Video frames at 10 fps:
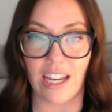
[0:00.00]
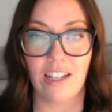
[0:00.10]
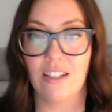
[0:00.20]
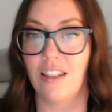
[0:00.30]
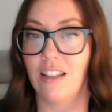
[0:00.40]

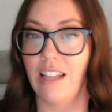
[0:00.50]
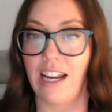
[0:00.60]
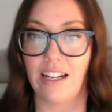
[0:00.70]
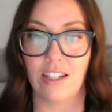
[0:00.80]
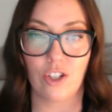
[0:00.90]
into the
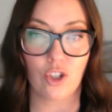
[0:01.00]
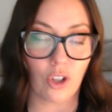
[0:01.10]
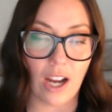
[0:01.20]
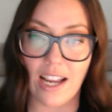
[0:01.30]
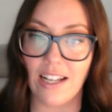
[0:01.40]
latest
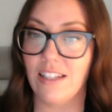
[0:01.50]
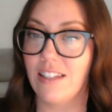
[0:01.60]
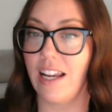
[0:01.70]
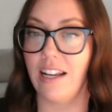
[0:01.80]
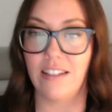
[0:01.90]

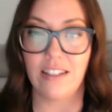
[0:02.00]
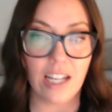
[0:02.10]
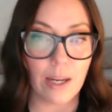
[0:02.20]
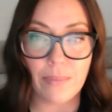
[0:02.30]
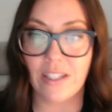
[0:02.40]
trends and
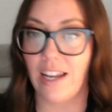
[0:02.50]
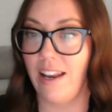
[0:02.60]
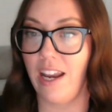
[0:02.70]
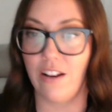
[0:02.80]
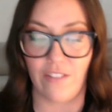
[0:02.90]
tips
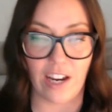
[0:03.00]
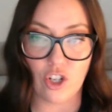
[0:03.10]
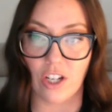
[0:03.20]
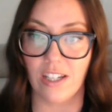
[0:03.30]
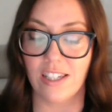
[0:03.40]
and
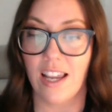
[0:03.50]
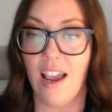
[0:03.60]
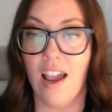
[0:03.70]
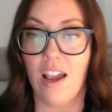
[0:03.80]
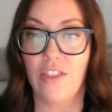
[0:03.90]
innovations
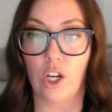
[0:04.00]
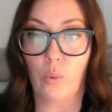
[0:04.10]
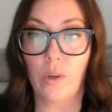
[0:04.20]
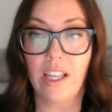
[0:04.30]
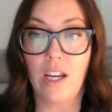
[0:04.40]
that are
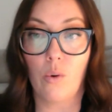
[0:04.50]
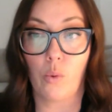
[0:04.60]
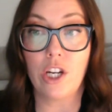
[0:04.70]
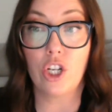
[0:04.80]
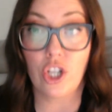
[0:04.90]
really
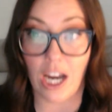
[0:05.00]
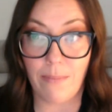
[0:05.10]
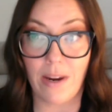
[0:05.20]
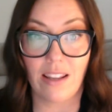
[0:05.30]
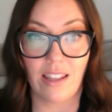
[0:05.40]

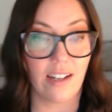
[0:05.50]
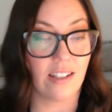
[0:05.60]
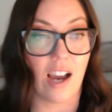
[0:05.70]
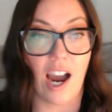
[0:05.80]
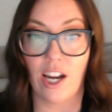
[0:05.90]
reshaping the
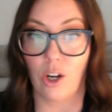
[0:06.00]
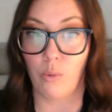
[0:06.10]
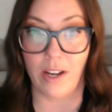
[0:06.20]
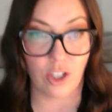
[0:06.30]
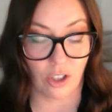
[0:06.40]
entire
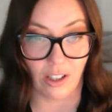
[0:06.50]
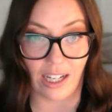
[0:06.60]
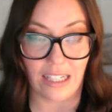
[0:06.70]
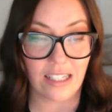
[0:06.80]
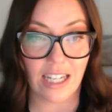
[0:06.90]
renter
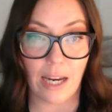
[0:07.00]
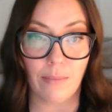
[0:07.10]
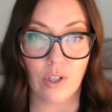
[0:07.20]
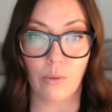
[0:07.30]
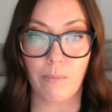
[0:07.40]
landscape
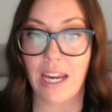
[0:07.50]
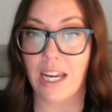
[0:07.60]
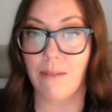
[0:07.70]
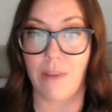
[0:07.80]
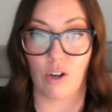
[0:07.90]
to make
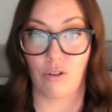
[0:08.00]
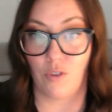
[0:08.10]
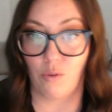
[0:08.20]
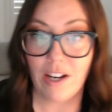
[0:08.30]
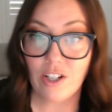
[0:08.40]
it better
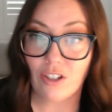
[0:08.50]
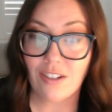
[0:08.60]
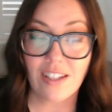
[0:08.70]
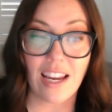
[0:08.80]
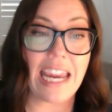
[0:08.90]
for
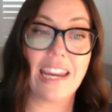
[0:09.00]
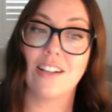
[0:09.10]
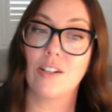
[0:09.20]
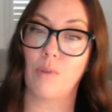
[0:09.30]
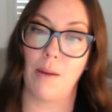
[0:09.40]
renters
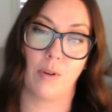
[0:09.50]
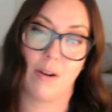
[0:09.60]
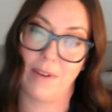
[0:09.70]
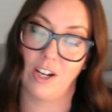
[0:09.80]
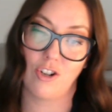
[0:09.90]
and
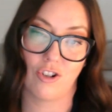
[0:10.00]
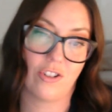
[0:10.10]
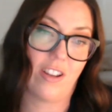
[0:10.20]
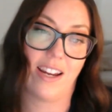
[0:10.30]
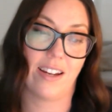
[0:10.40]
property
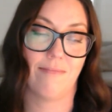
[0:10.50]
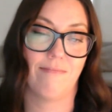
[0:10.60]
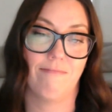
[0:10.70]
managers alike.